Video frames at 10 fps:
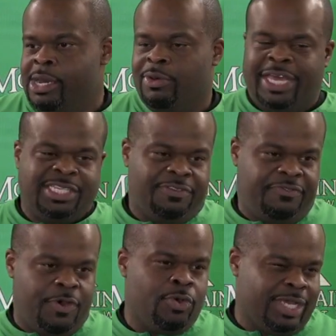Well, that's a
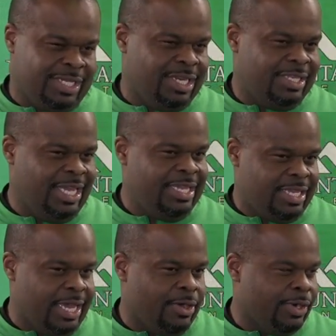focus and a
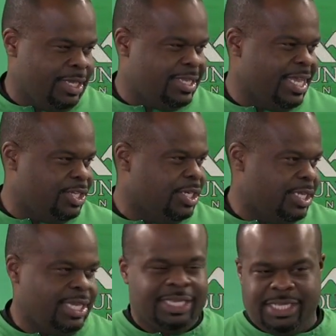detail and attention to
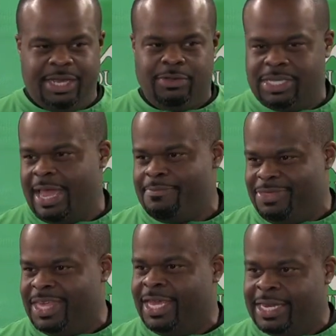detail type
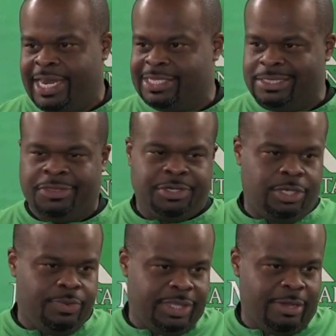thing. That has nothing to
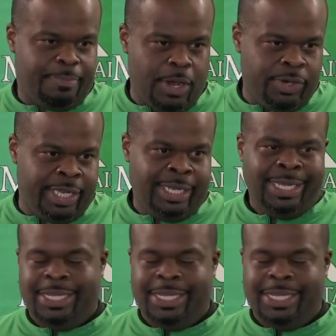do with the opponent.